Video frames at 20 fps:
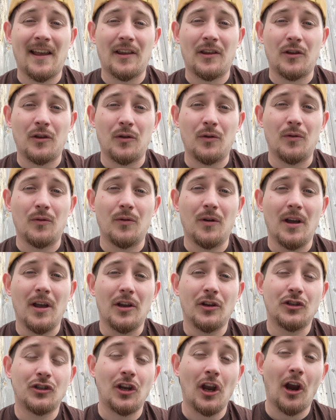that you
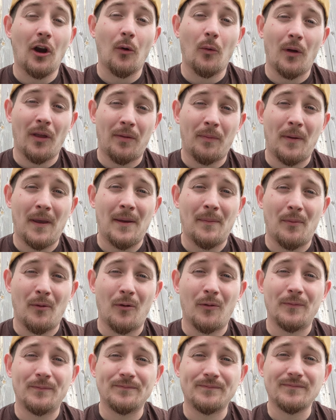share with
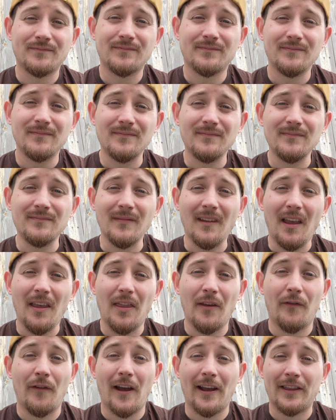people
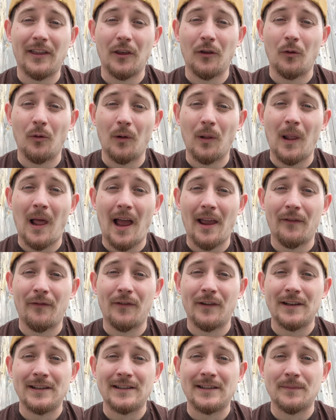the fact that your
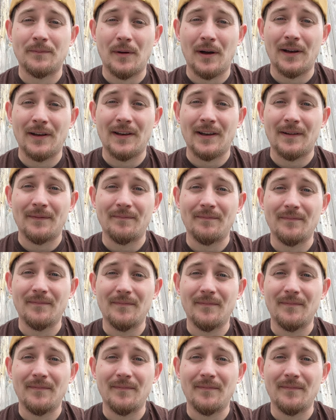life is abundant.